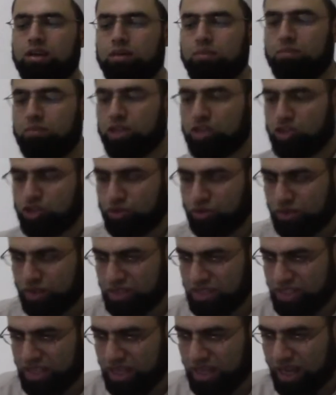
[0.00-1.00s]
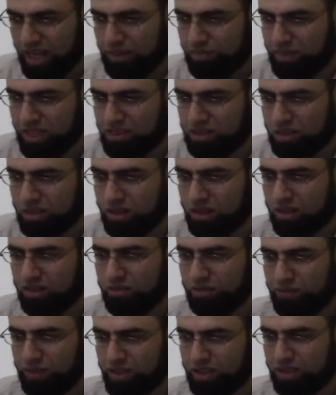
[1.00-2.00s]
Maturity and mental
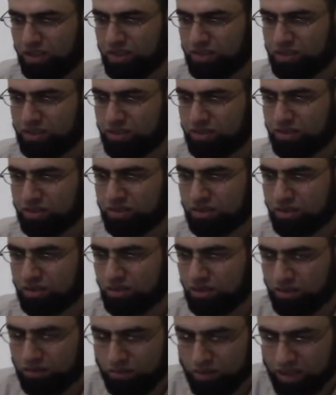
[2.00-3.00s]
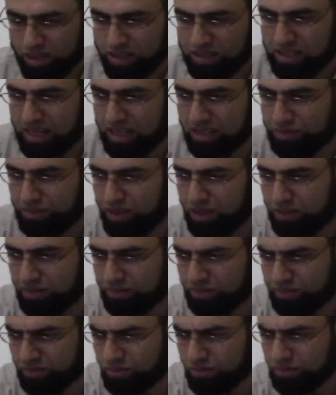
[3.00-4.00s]
fitness. What does that mean?
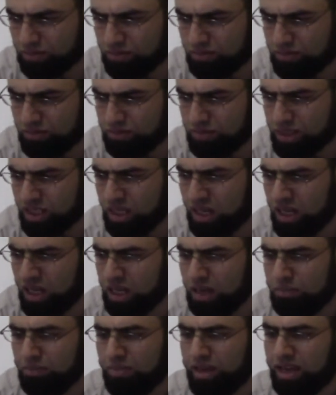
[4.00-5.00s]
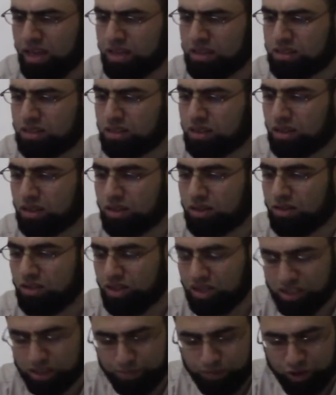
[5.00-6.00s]
Means
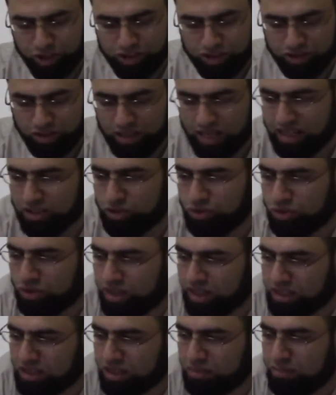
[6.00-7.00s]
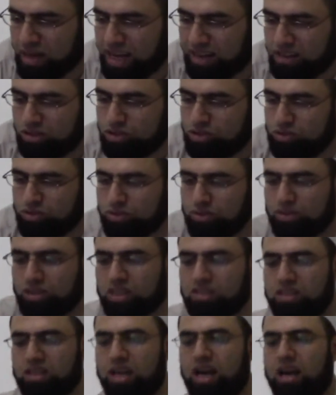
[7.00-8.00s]
this person that you're getting married to
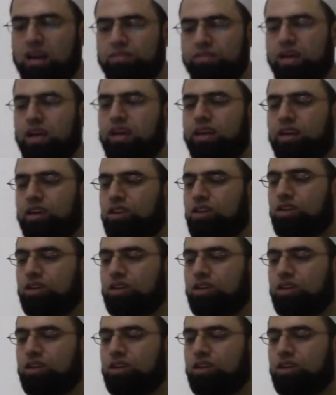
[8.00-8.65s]
doesn't have